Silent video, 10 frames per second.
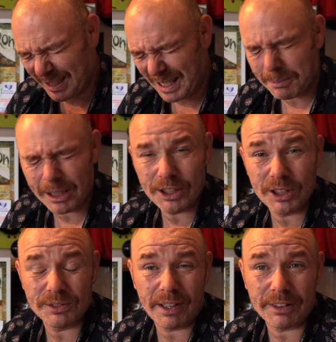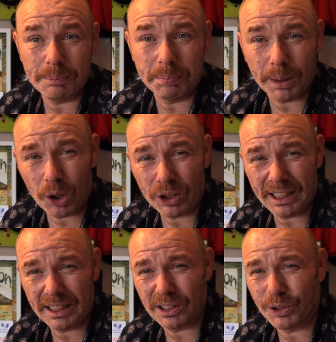the image is very
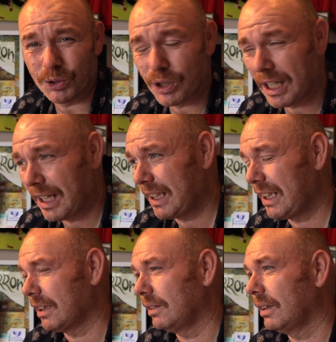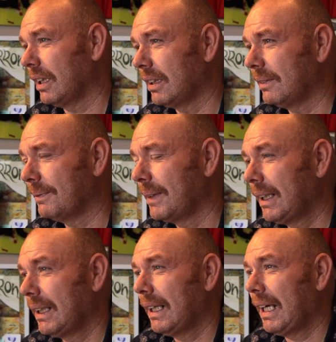blocky and grainy and
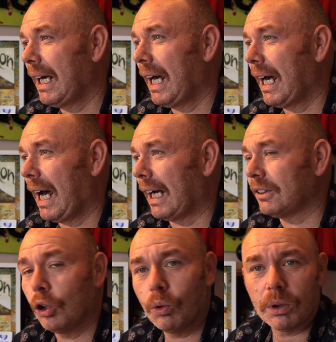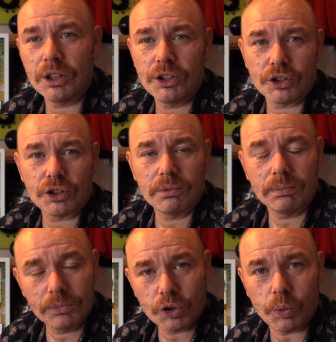I don't want to just
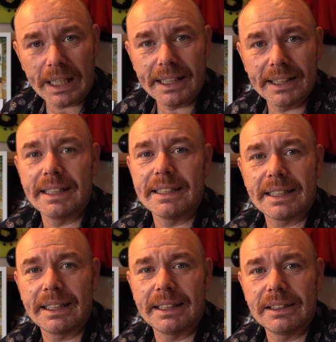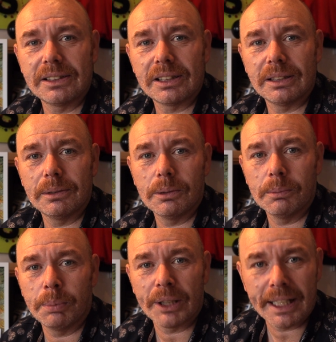tweak these things
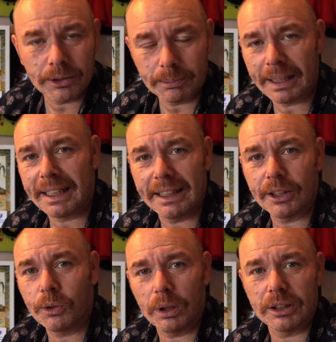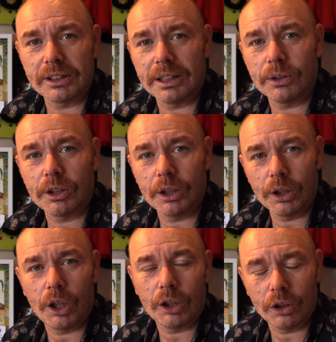but end up making the quality look a
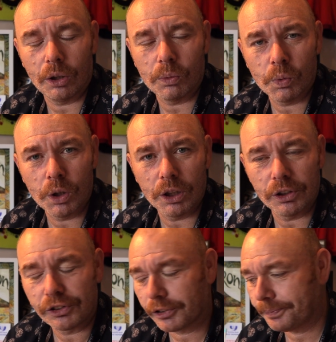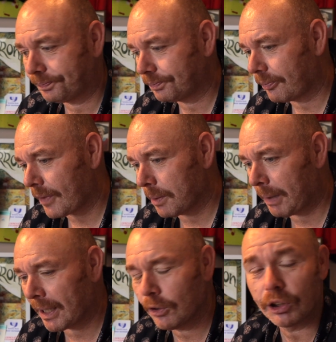lot worse.
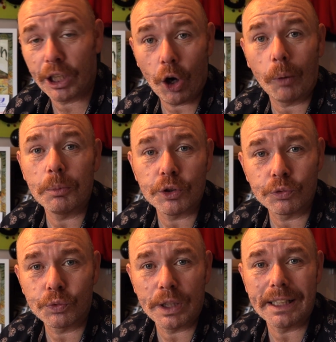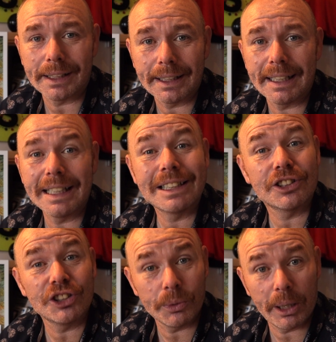My only option really is
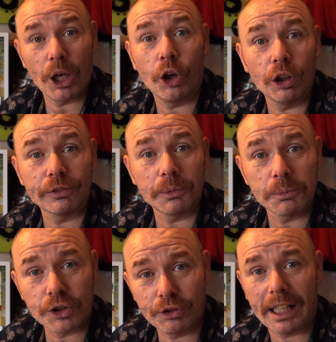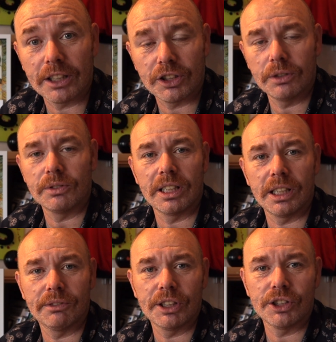to do it all from scratch using
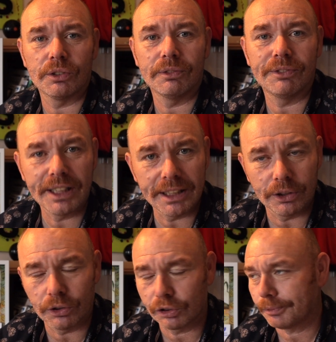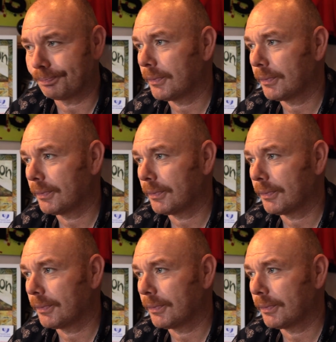the original videos.